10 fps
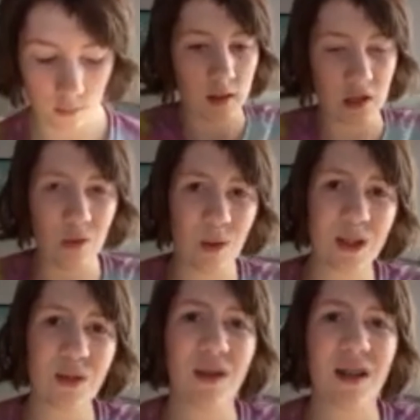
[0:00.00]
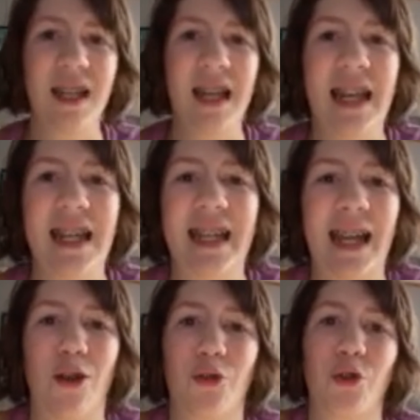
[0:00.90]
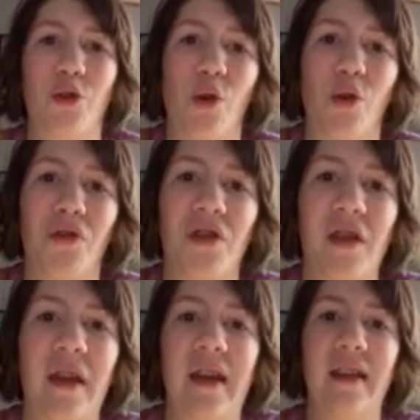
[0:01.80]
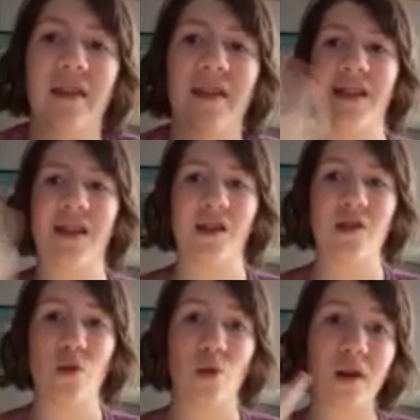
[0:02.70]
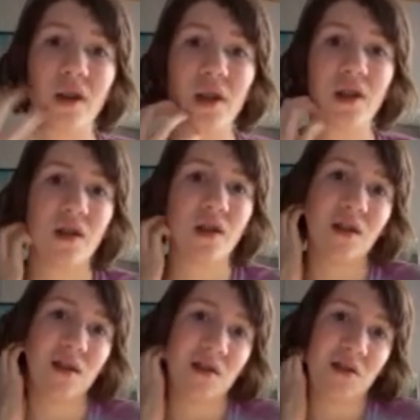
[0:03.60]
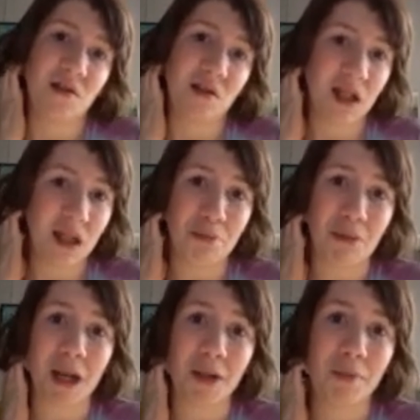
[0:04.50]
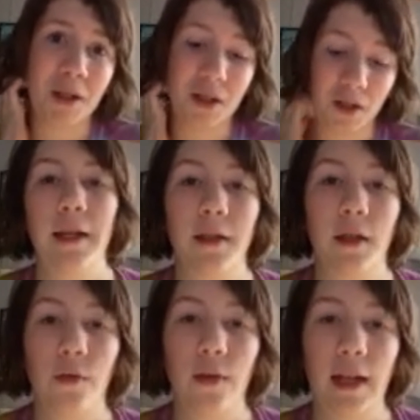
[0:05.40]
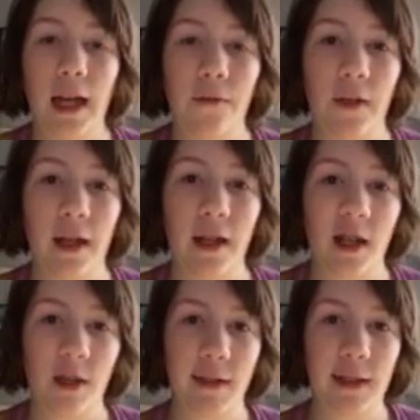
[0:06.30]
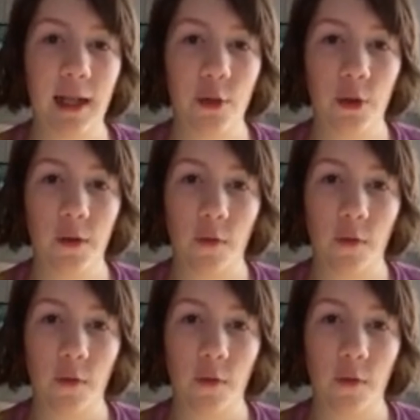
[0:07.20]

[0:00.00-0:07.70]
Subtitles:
There wasn't really any character growth in the story. In my opinion, I didn't really have any expectations for